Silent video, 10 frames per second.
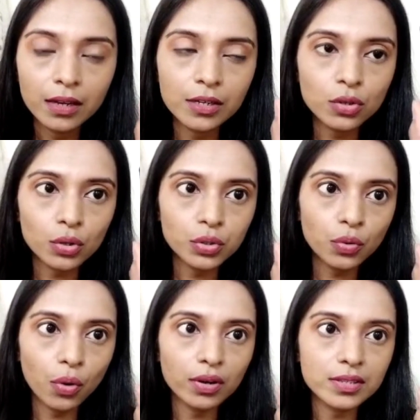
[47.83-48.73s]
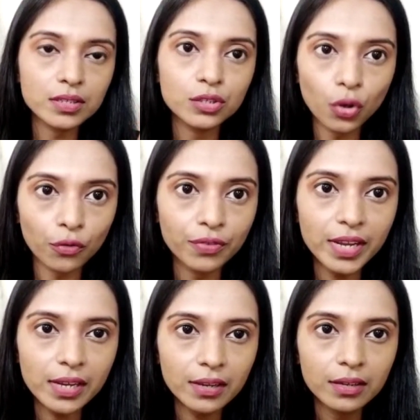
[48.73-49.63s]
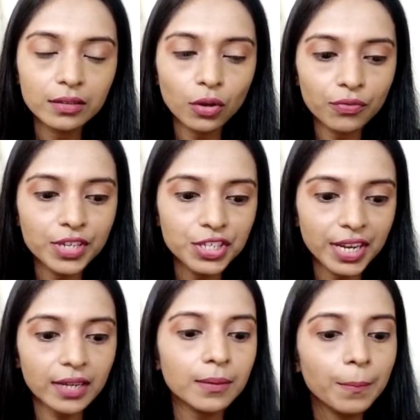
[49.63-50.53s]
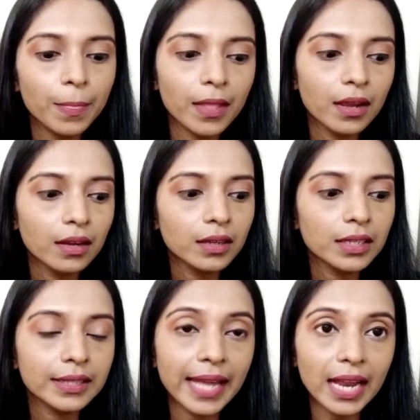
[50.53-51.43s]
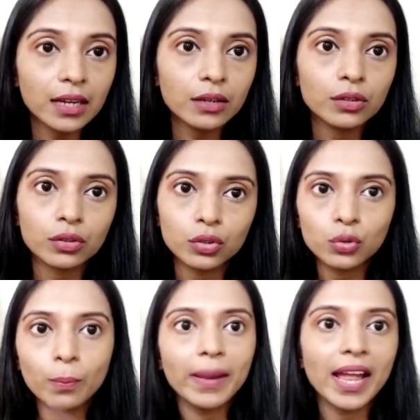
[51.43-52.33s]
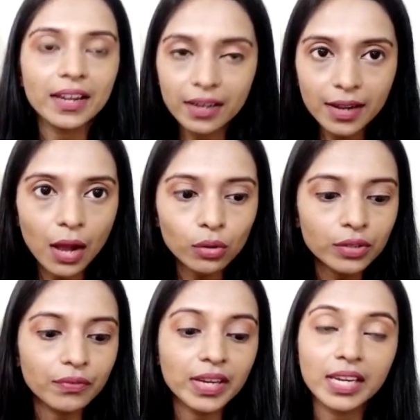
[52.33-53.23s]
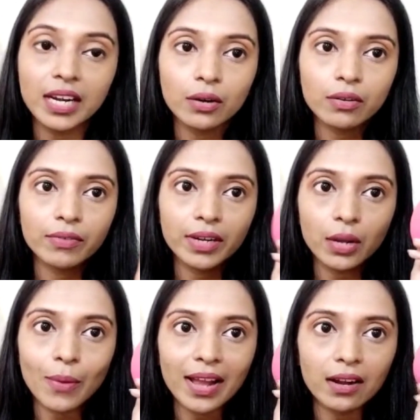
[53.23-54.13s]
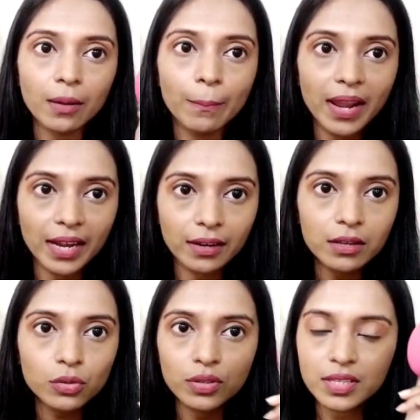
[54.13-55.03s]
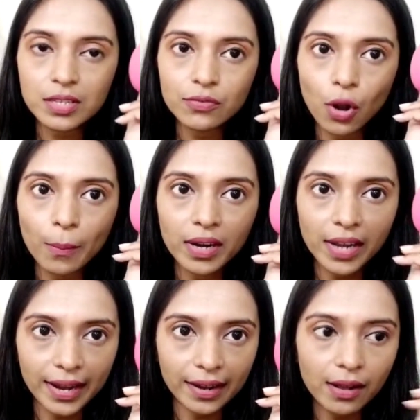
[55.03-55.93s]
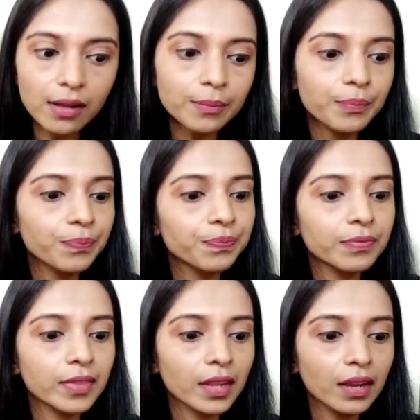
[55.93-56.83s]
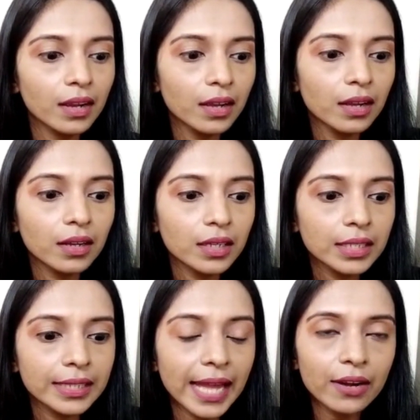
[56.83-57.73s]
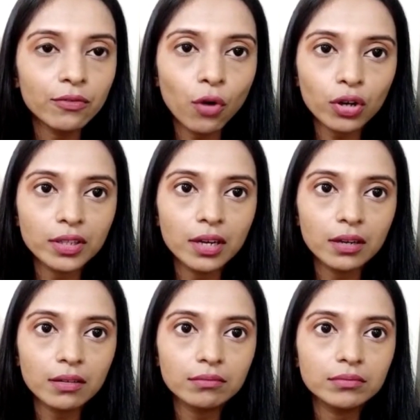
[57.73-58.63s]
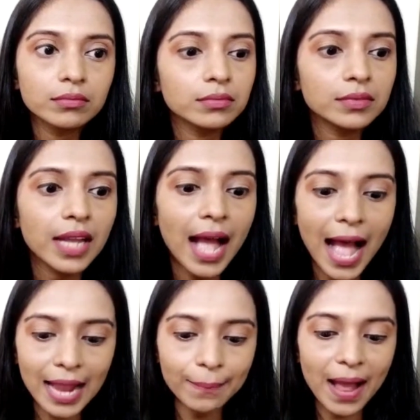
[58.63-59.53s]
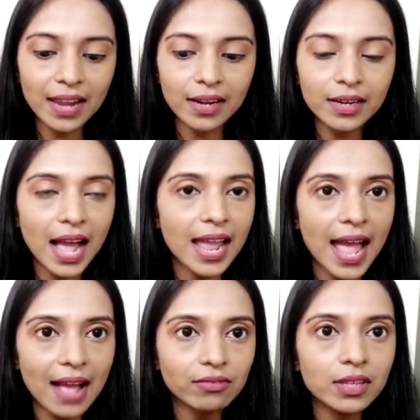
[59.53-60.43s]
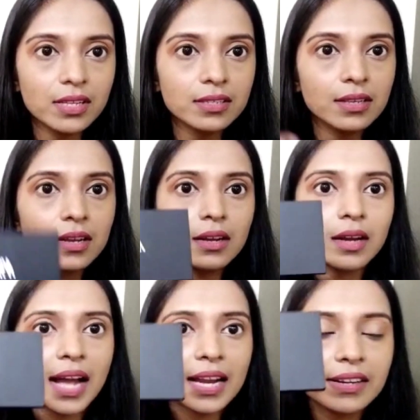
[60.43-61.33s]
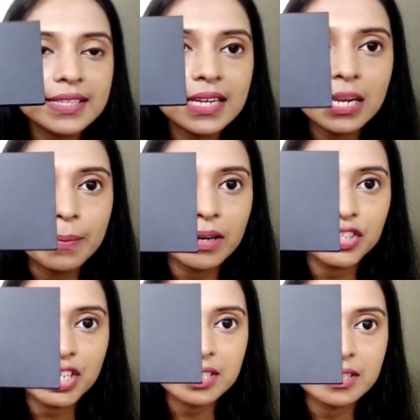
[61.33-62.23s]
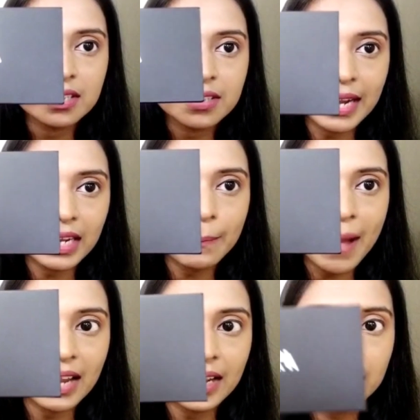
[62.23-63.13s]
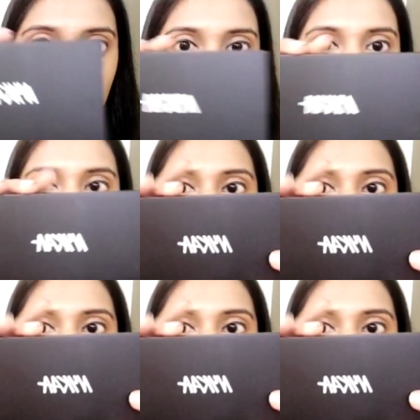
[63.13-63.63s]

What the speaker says: It is also called as a toffee shade. Then to blend it out, we require a blender. So this is from Nykaa. Then for the eye palette, I recently purchased this Nykaa palette,